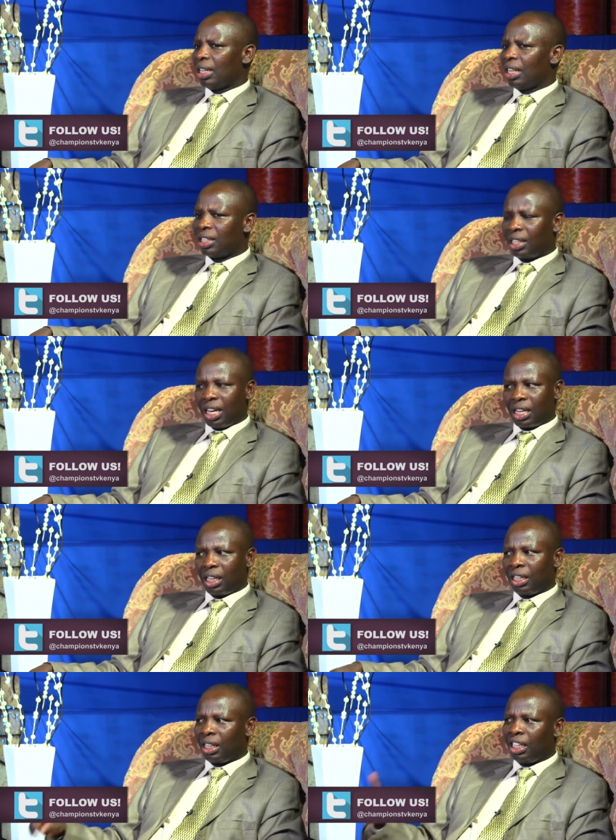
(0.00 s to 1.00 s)
this thing, I
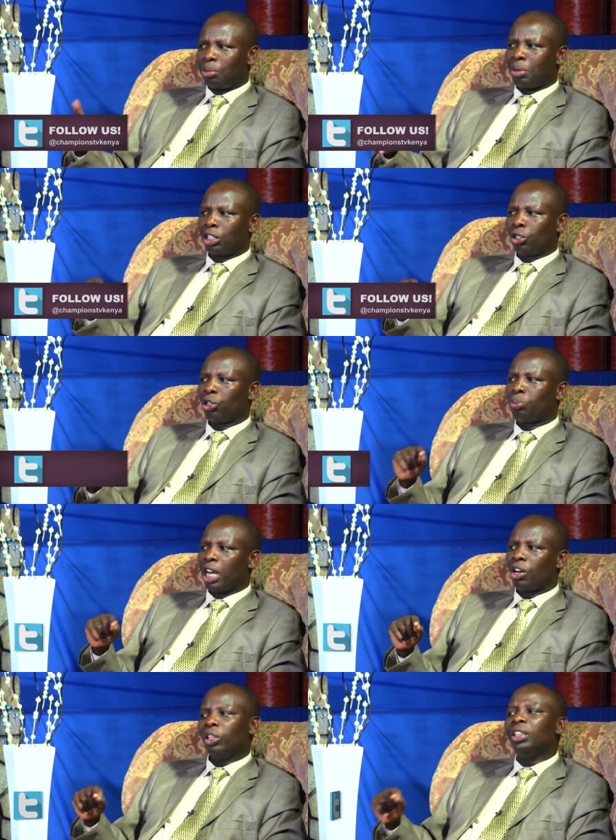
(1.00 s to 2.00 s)
said, this must not be
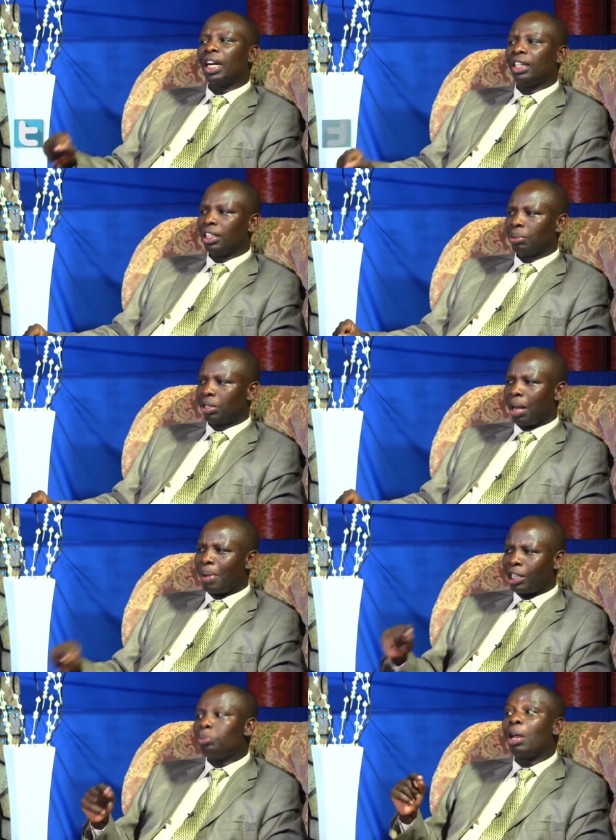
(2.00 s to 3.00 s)
an ordinary dream. There
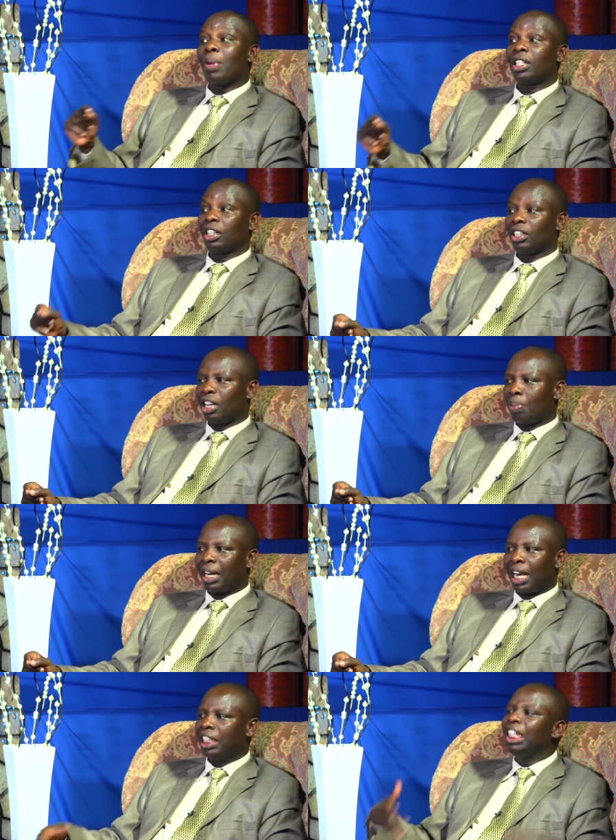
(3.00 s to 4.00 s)
must be a message here.
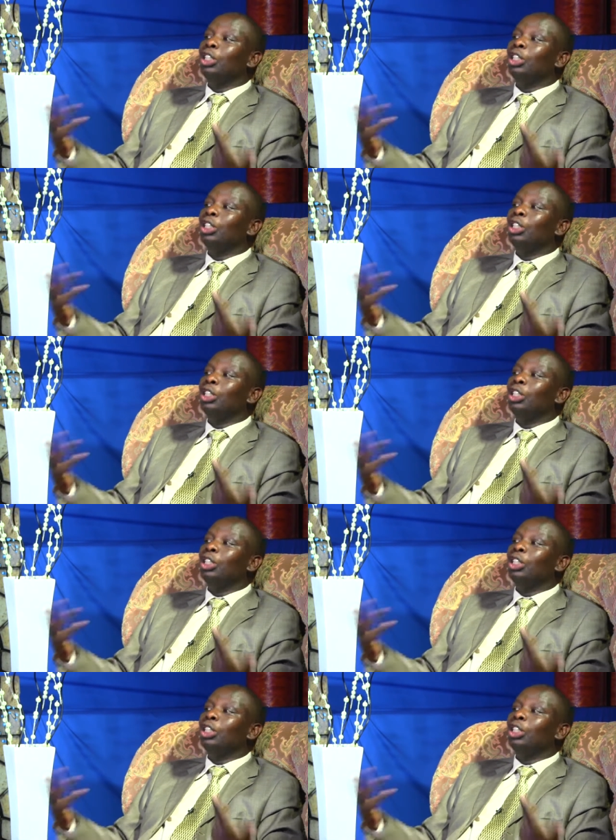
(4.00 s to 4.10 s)
But I didn't